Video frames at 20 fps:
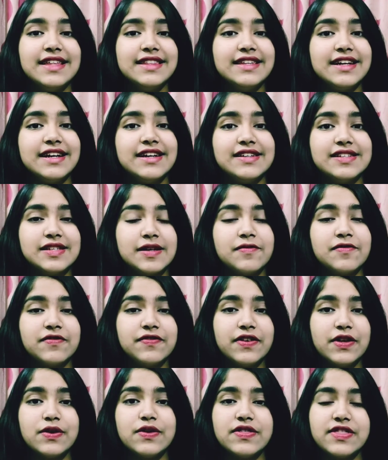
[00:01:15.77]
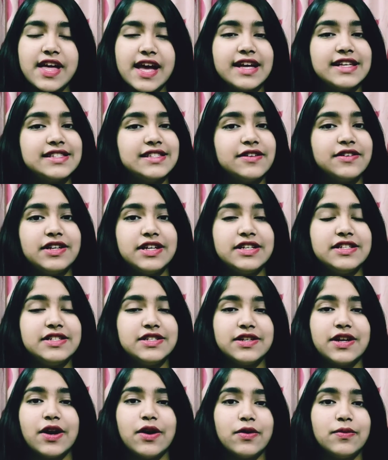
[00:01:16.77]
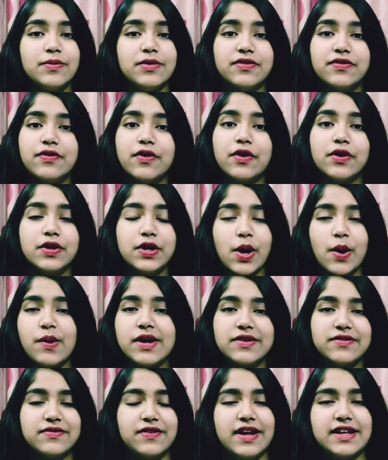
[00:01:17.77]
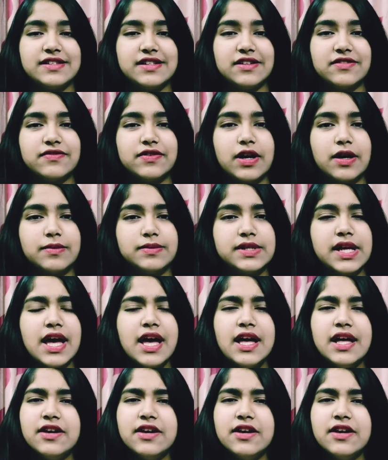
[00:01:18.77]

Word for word: there are some few things you need to know before knowing phrasal verbs.